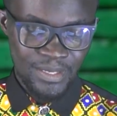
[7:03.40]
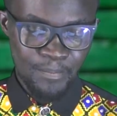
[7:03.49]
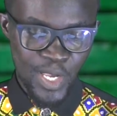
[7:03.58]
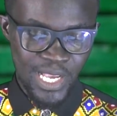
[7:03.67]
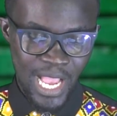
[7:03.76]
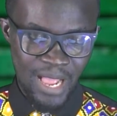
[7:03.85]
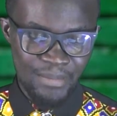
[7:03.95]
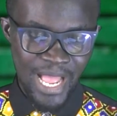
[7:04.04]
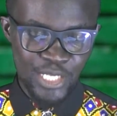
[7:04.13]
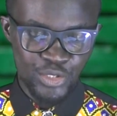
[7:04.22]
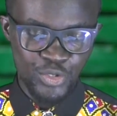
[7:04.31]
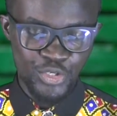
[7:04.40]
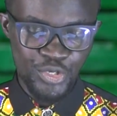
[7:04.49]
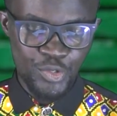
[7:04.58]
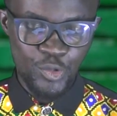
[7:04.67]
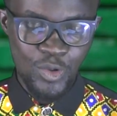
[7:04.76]
become unto
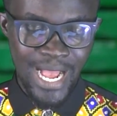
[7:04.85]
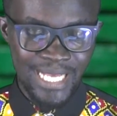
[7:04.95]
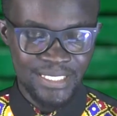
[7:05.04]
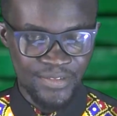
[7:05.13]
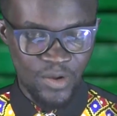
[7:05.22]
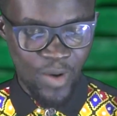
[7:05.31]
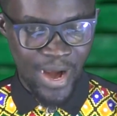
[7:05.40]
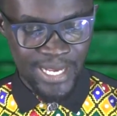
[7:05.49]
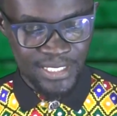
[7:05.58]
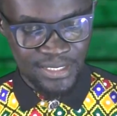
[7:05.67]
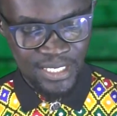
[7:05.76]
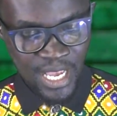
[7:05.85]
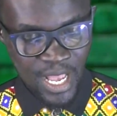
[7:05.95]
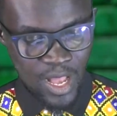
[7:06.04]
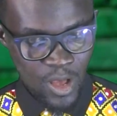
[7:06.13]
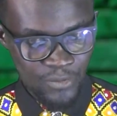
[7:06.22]
you as the words
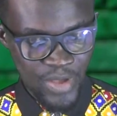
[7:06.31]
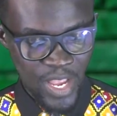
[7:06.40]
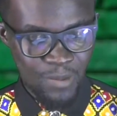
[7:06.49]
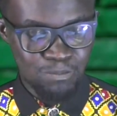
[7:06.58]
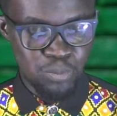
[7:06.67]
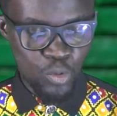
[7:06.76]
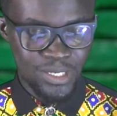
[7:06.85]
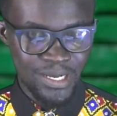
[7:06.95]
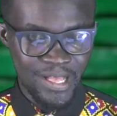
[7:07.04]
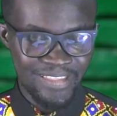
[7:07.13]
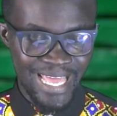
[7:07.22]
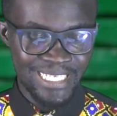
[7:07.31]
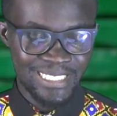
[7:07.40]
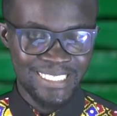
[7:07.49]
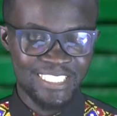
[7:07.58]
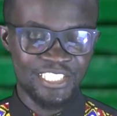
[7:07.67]
of a book that
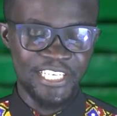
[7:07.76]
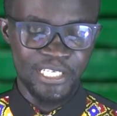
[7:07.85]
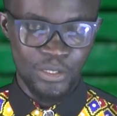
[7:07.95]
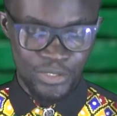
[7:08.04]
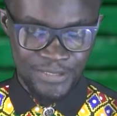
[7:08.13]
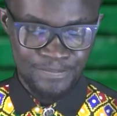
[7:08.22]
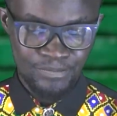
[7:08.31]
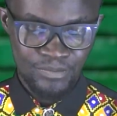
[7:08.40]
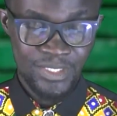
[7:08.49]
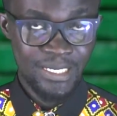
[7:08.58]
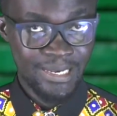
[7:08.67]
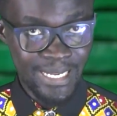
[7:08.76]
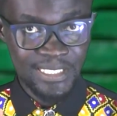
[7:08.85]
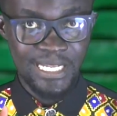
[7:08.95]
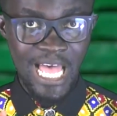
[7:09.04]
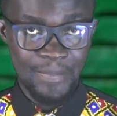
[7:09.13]
is sealed."
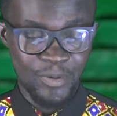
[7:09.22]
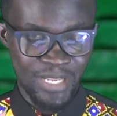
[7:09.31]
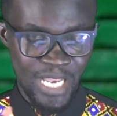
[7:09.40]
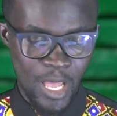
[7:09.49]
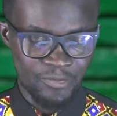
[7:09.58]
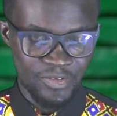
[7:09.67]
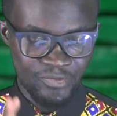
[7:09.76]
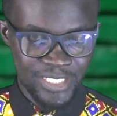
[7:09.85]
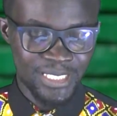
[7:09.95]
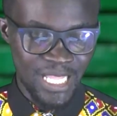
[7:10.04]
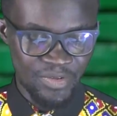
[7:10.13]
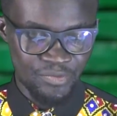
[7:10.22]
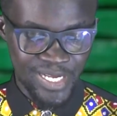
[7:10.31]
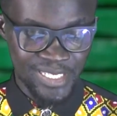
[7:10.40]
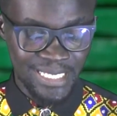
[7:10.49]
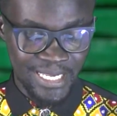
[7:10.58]
Listen up, beloved. Verse 11
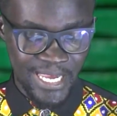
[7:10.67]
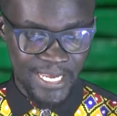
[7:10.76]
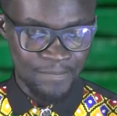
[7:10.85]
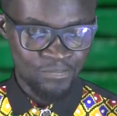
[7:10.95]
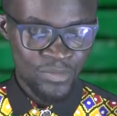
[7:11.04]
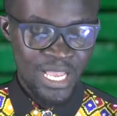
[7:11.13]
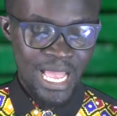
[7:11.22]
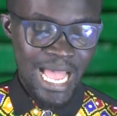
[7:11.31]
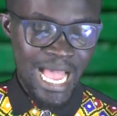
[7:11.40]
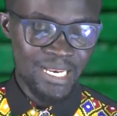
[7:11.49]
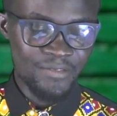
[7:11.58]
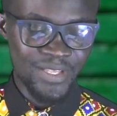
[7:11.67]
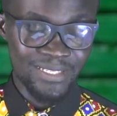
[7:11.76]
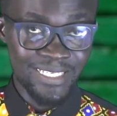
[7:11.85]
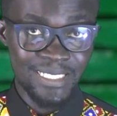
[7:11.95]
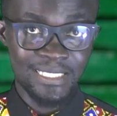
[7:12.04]
reads again, and
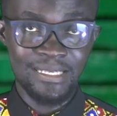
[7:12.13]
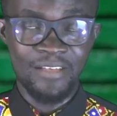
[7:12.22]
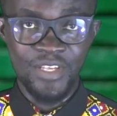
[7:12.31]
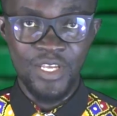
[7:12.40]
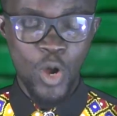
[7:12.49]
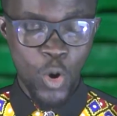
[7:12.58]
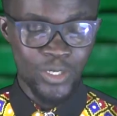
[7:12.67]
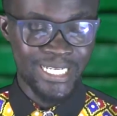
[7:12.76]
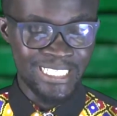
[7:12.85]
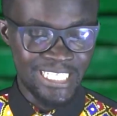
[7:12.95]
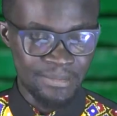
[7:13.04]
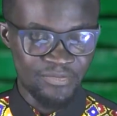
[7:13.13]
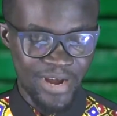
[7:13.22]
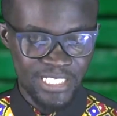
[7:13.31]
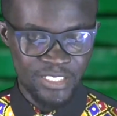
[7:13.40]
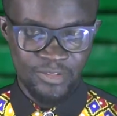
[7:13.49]
this is the old King James
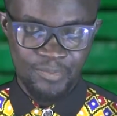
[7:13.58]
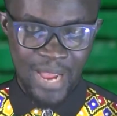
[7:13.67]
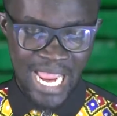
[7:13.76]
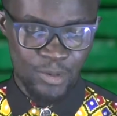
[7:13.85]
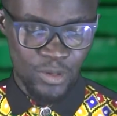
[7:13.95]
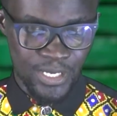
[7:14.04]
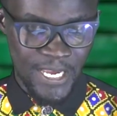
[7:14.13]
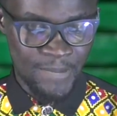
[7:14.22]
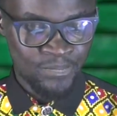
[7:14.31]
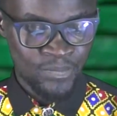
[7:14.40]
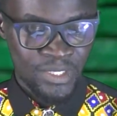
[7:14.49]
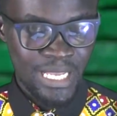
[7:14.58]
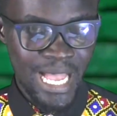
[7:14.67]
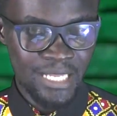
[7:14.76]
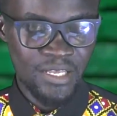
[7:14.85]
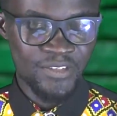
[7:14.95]
version of the Bible. Okay,
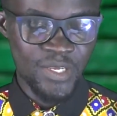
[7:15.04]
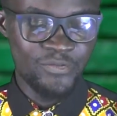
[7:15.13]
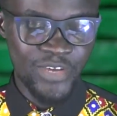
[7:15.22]
"And the